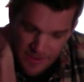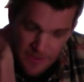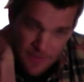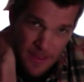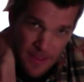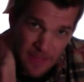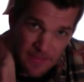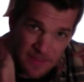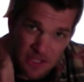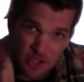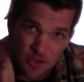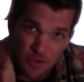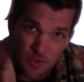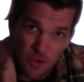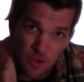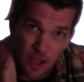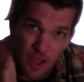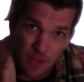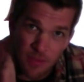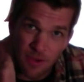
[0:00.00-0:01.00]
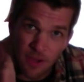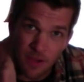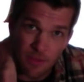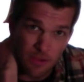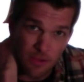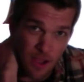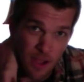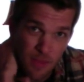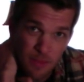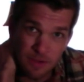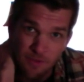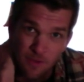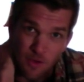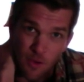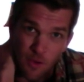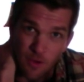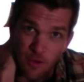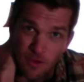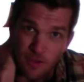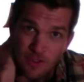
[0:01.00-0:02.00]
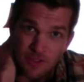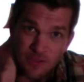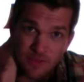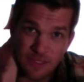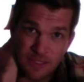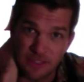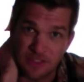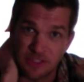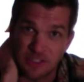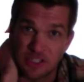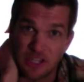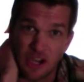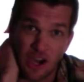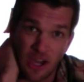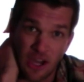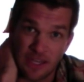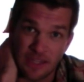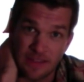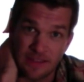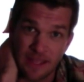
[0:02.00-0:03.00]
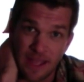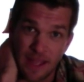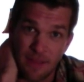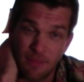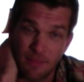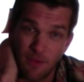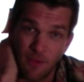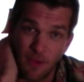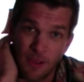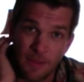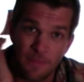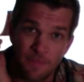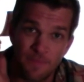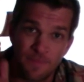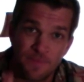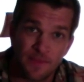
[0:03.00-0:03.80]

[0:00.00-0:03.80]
And then you rub, and of course, it's gone at that point.